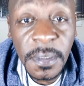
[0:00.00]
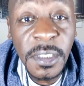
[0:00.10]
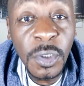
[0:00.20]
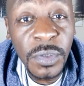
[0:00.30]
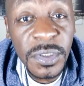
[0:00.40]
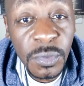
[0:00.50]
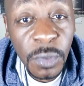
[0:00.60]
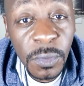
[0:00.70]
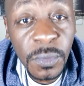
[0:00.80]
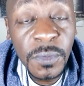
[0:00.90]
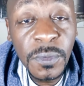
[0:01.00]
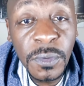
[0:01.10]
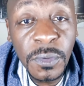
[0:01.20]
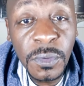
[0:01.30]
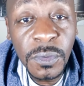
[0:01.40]
and you always go
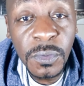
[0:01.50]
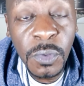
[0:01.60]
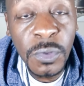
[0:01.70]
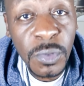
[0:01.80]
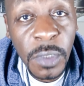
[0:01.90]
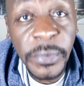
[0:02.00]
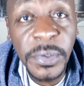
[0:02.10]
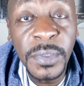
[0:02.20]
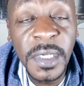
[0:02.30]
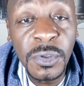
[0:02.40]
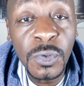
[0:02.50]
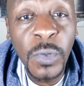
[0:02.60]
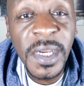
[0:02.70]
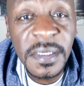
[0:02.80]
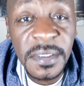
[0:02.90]
going to carry on and do
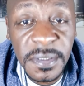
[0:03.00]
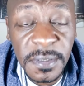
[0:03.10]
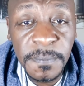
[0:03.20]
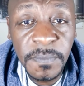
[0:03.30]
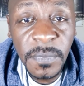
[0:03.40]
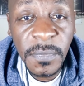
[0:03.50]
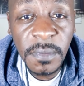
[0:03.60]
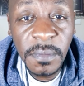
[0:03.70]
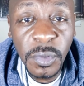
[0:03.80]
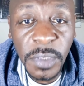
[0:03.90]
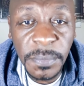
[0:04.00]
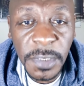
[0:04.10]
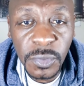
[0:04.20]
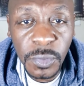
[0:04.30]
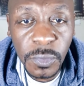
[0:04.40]
what it is that you came
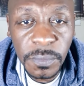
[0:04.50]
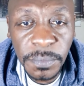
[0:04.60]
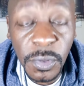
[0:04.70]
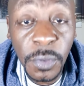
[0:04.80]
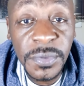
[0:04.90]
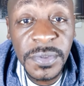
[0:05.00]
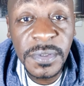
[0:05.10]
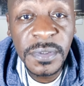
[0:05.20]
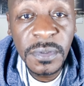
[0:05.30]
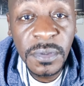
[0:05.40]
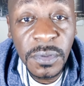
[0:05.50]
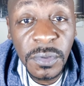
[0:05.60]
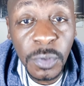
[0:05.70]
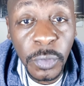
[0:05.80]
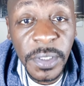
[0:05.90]
here to do because
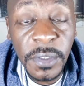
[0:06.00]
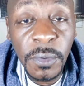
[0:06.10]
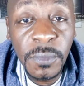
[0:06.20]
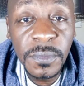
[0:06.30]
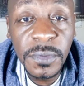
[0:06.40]
you already know,